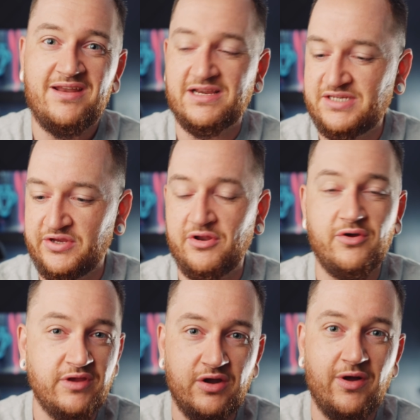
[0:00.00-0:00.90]
Next thing you
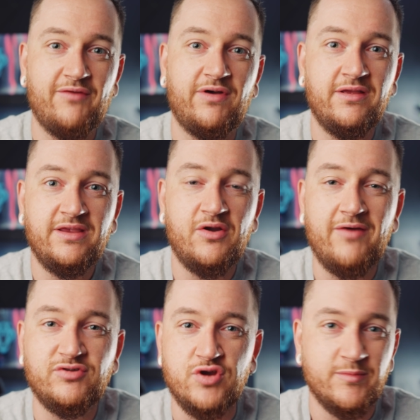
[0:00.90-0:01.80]
know, you don't have
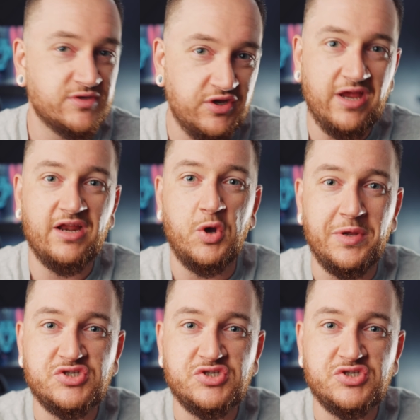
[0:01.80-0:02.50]
a trimmer. So you gotta go in